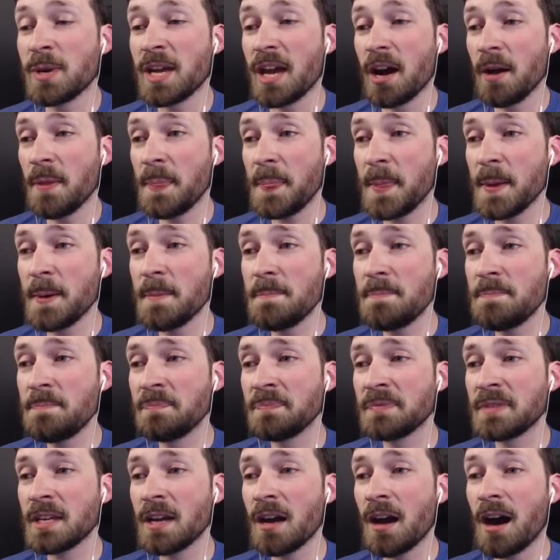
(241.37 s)
Can we hunt them?
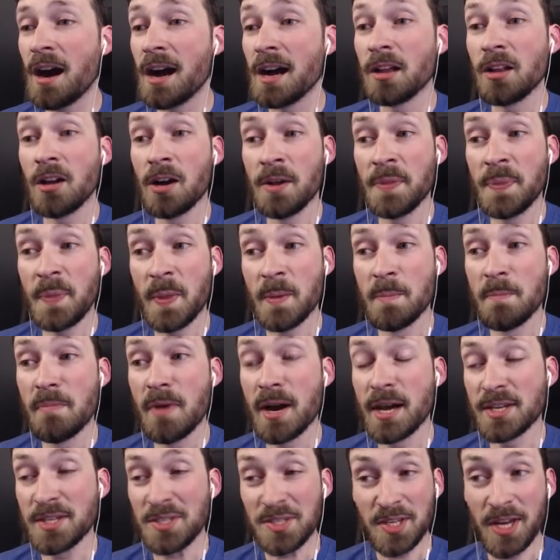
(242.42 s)
I'll hunt them
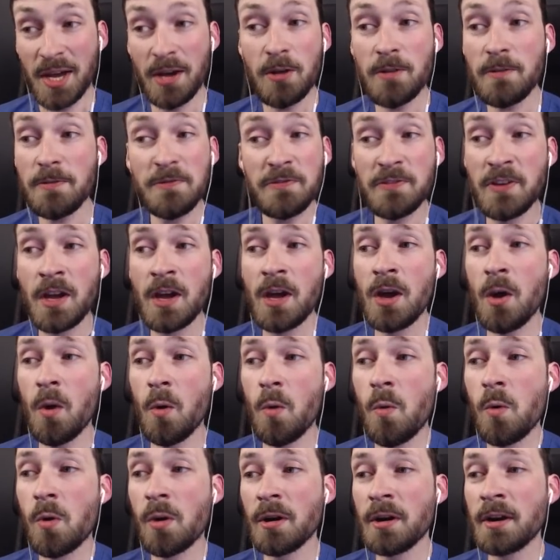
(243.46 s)
myself,
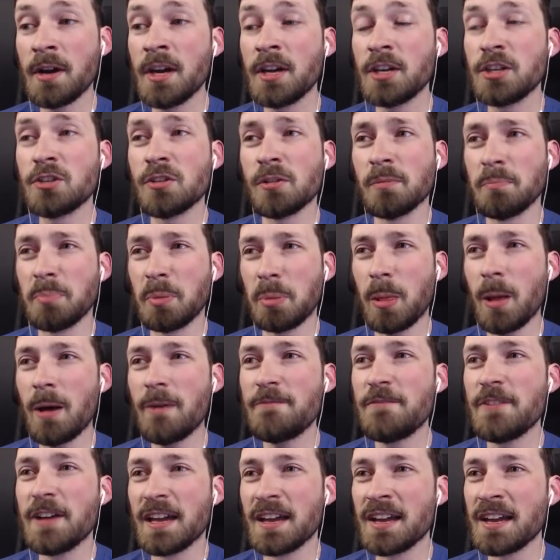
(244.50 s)
or you're
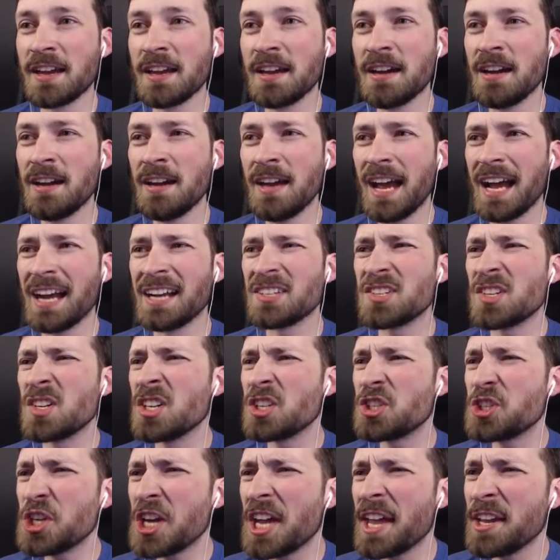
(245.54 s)
bluffing. And it's
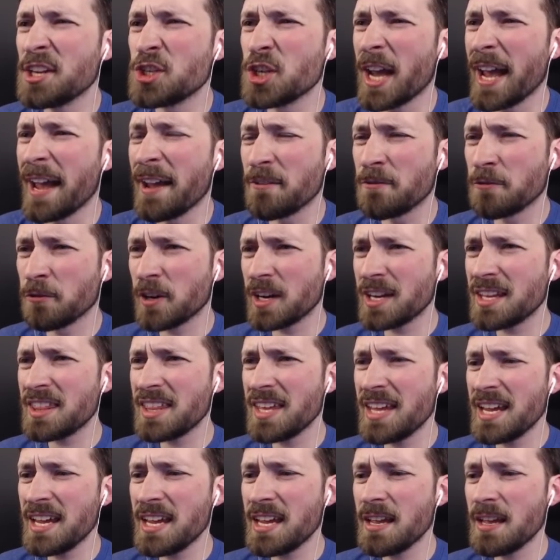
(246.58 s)
gonna change
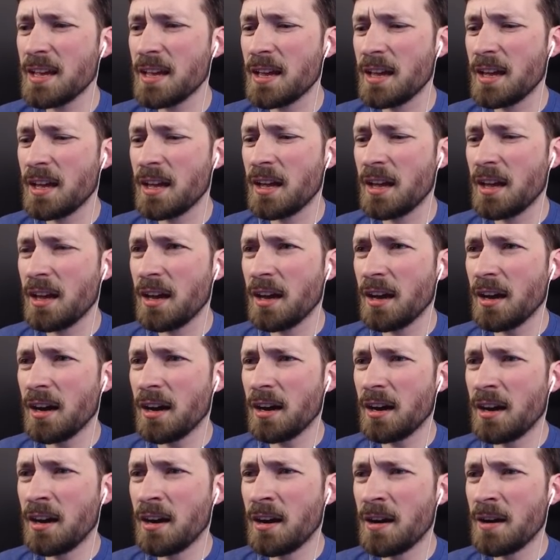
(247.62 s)
everything?
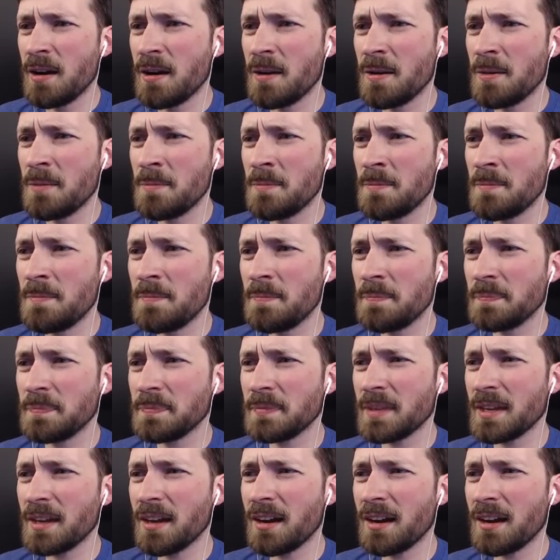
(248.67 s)
Um,